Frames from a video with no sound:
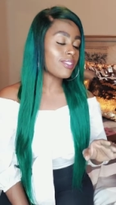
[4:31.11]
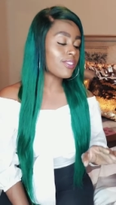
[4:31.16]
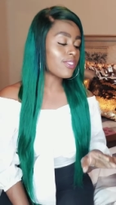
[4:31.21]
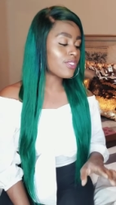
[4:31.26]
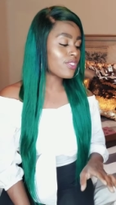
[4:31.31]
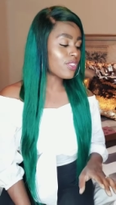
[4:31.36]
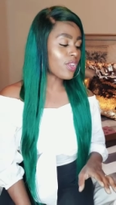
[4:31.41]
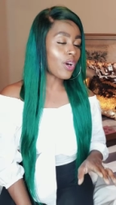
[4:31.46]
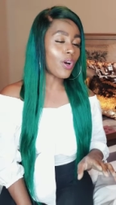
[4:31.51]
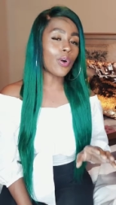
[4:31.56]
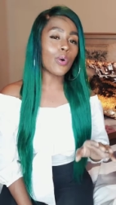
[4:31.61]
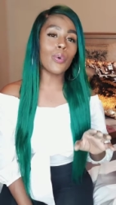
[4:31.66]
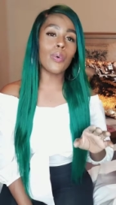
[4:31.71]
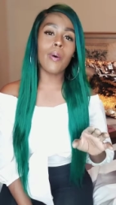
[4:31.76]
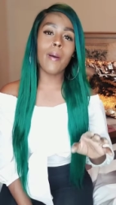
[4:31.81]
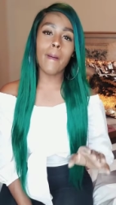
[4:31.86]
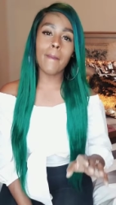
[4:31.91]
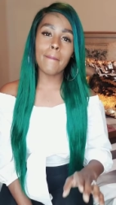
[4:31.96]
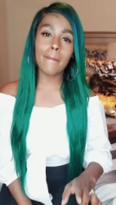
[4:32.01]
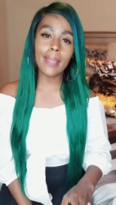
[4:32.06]
so
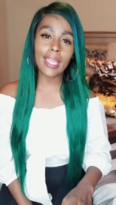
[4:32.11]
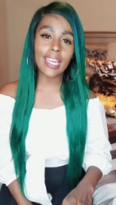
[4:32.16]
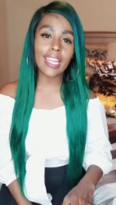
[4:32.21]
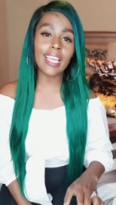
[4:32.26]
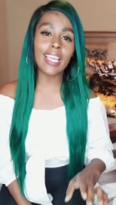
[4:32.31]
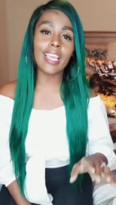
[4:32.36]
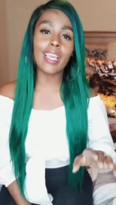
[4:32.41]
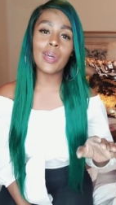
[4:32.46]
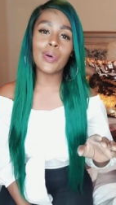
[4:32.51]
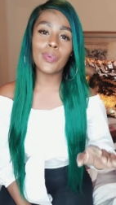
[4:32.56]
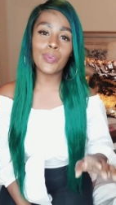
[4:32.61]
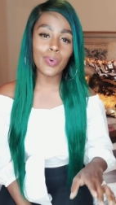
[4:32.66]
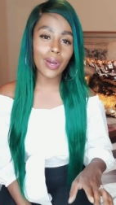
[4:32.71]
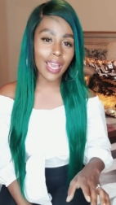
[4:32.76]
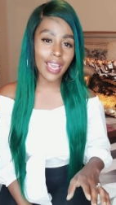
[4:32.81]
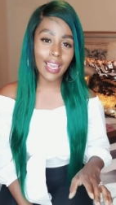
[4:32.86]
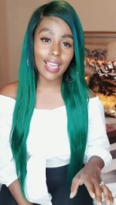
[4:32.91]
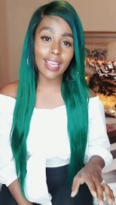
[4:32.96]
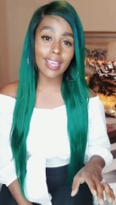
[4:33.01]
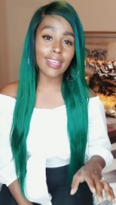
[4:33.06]
many
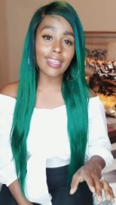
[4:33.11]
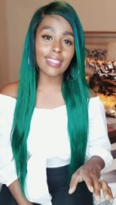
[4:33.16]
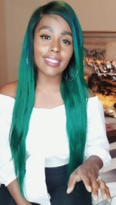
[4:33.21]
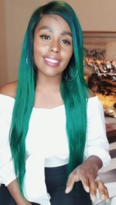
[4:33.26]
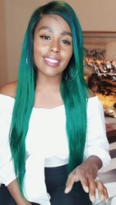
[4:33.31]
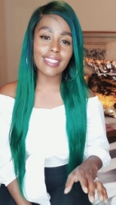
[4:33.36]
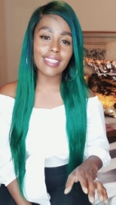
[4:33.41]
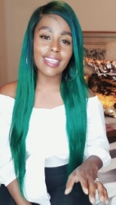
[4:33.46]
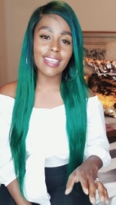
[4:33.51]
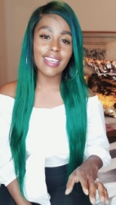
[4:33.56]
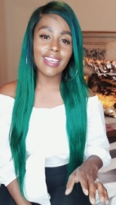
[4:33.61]
ways